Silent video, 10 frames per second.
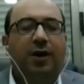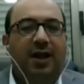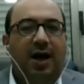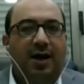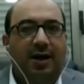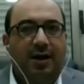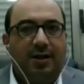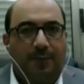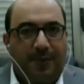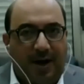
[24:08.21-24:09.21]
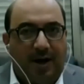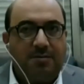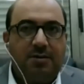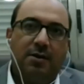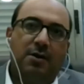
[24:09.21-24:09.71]
Lahaganat Prat,
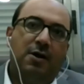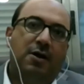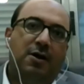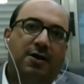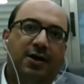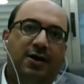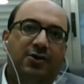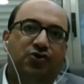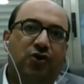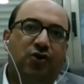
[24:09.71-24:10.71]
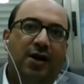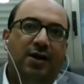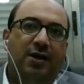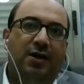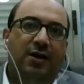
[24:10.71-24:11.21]
the
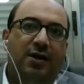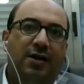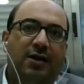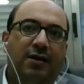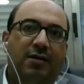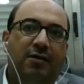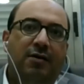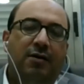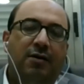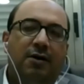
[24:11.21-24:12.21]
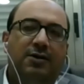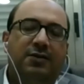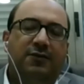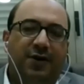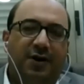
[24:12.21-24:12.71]
Israeli, it's a
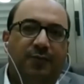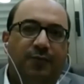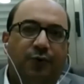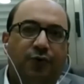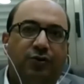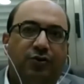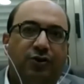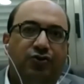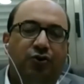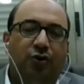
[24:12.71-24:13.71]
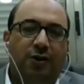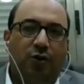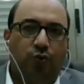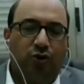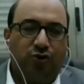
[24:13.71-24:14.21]
very important NGO that
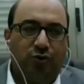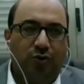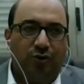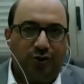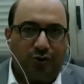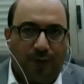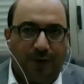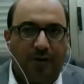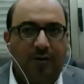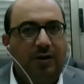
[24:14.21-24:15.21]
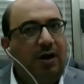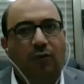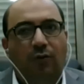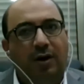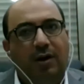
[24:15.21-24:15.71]
works on this topic. They are
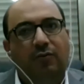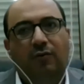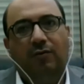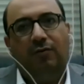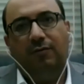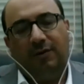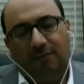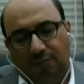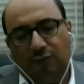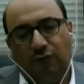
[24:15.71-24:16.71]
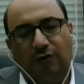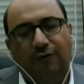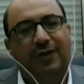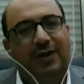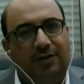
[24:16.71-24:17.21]
one of
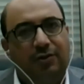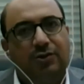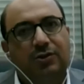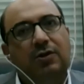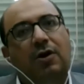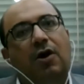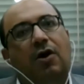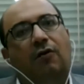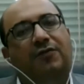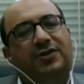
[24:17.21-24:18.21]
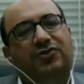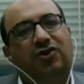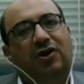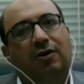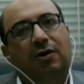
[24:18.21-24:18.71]
the leaders of the
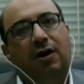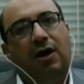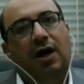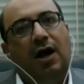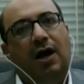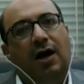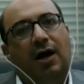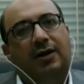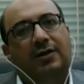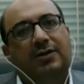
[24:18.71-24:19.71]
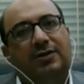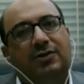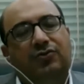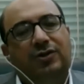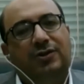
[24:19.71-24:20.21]
struggle against this
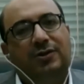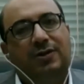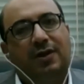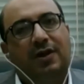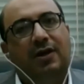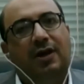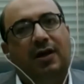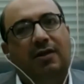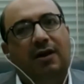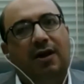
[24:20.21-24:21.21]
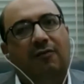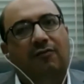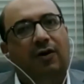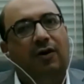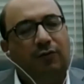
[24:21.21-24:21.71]
racist thing, and they have a
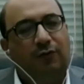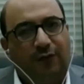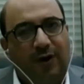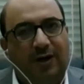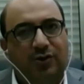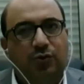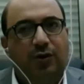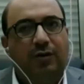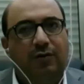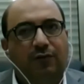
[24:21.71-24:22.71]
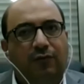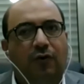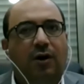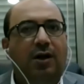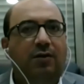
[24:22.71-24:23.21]
lot of files working
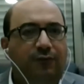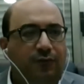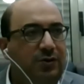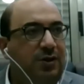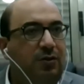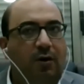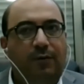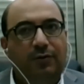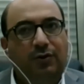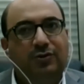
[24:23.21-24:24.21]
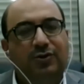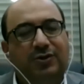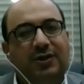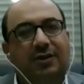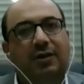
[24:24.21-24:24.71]
for. And of course, I know about also
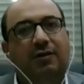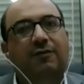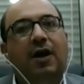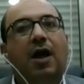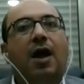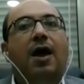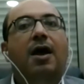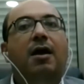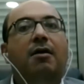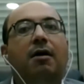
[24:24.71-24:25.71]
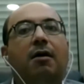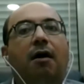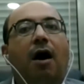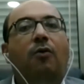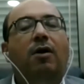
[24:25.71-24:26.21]
Saint Eve.
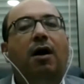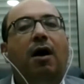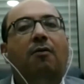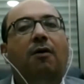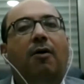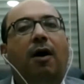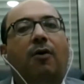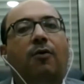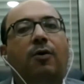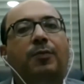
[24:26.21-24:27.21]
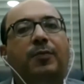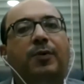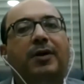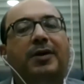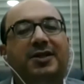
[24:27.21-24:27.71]
Our
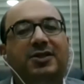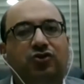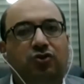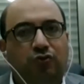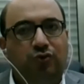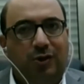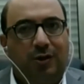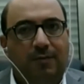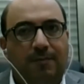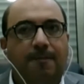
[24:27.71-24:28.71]
people in East Jerusalem